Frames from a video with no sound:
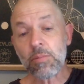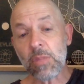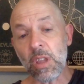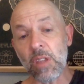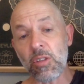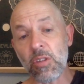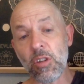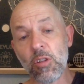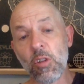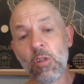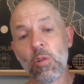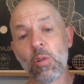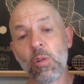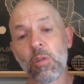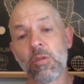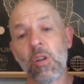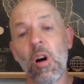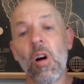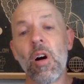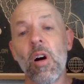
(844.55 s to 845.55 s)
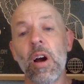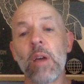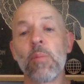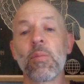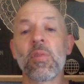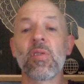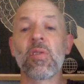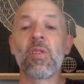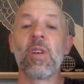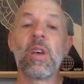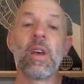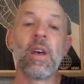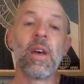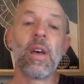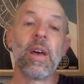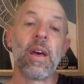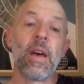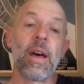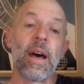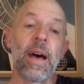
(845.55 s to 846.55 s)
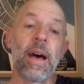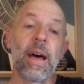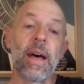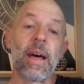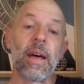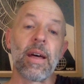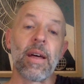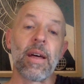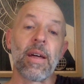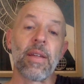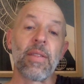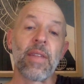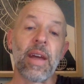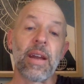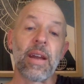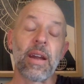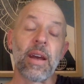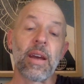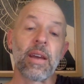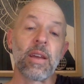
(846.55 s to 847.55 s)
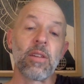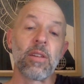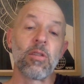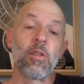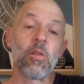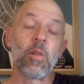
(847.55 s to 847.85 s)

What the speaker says: in the New York Times that a